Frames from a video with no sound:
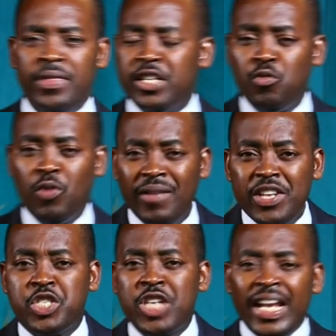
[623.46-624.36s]
that
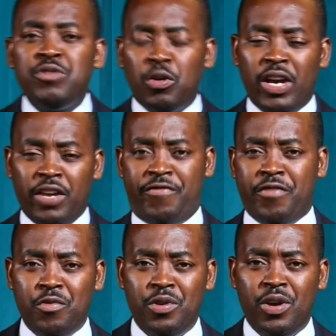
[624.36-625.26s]
whatever challenge you're going
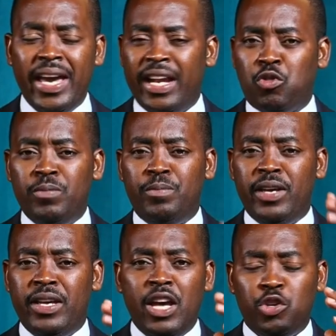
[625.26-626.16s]
through, it could
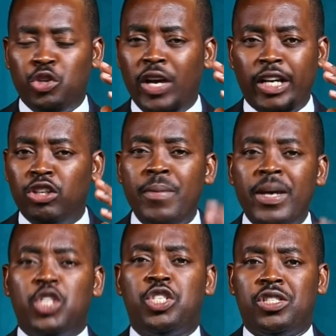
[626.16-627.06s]
be, you know,
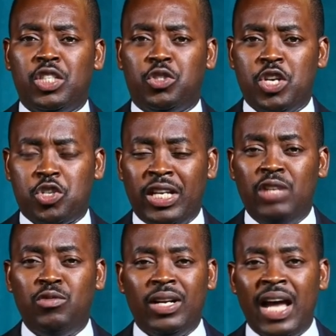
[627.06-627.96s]
economic situation
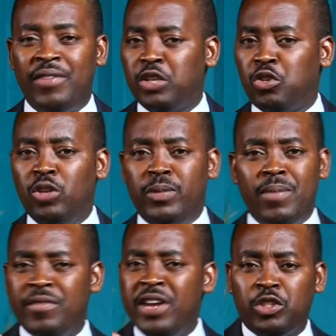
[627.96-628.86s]
in your life, it could be
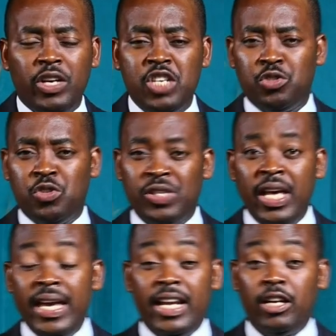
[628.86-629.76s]
marital issues,
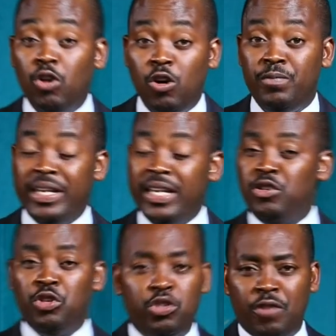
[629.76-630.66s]
it could be,
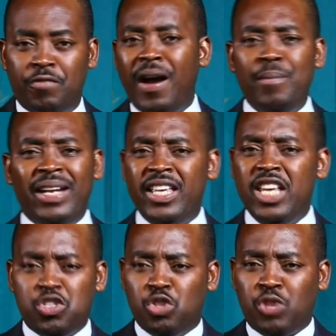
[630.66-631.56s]
you know, your family
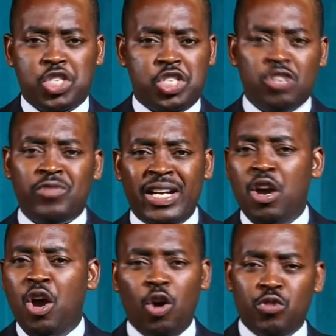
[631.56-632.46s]
issues, your
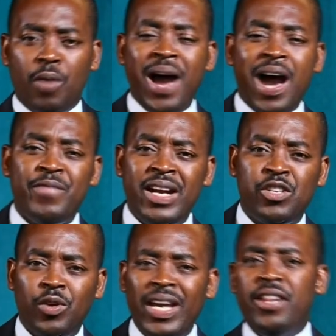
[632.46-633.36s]
children or your
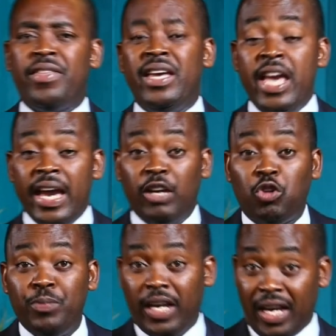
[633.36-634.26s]
parents or anything, it
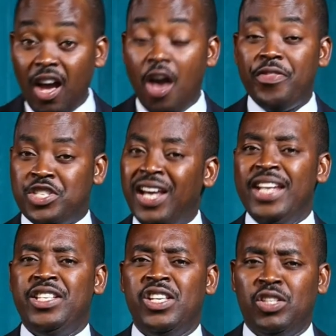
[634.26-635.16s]
could be health
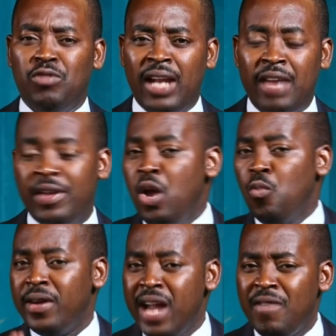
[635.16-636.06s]
challenges in your life,
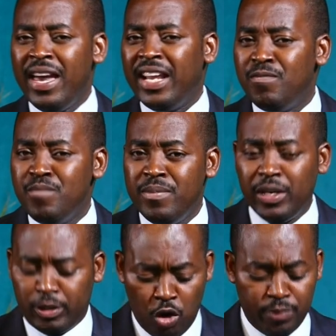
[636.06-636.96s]
whatever
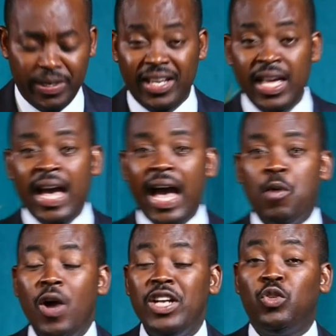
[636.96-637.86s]
it could be,
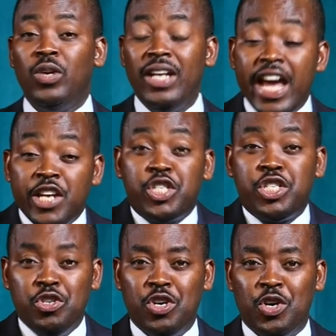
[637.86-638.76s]
I want to
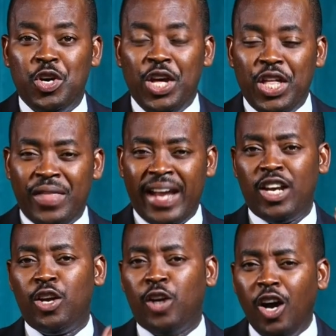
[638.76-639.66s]
let you know
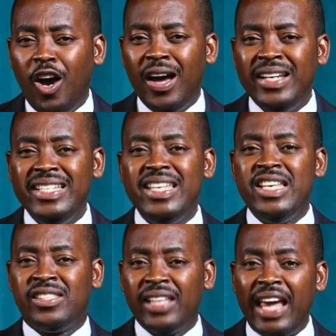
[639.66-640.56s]
that God
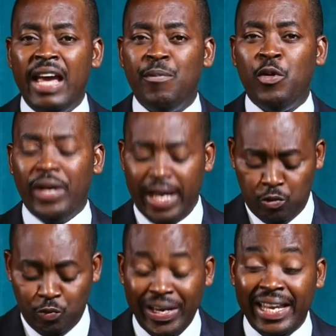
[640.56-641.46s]
is able
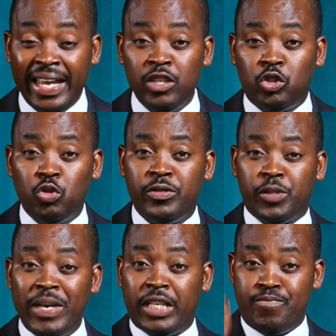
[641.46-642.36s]
and willing to
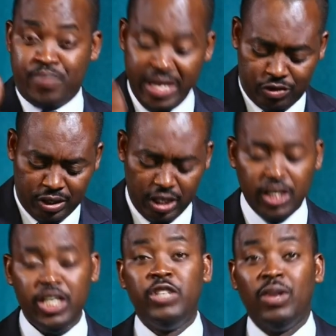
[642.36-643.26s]
speak peace
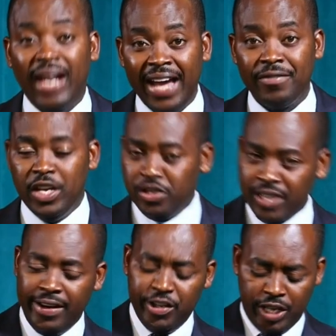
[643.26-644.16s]
in your life.
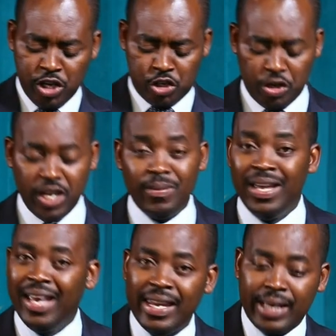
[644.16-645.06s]
Just listen to him
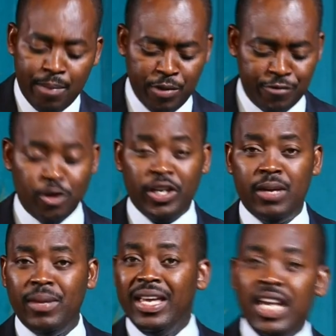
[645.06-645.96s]
and come before
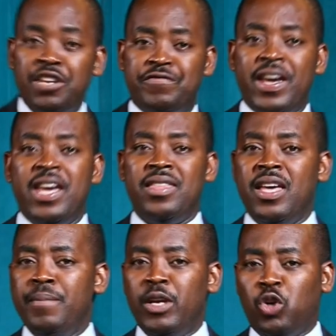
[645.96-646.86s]
him in
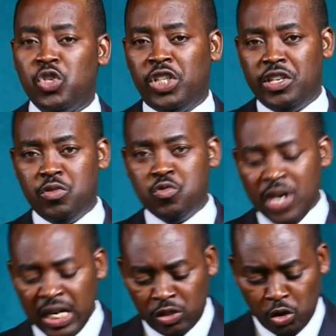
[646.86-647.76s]
faith, because he
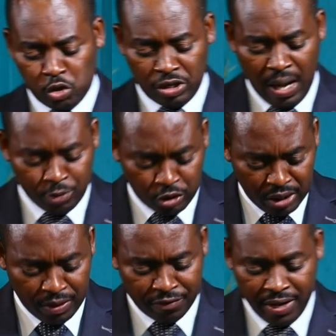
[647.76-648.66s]
rewards those who come to
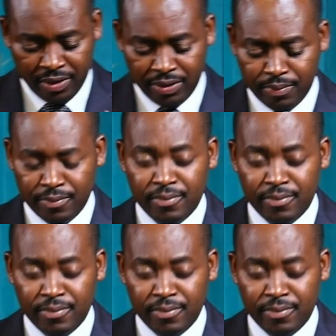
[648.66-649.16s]
him in faith.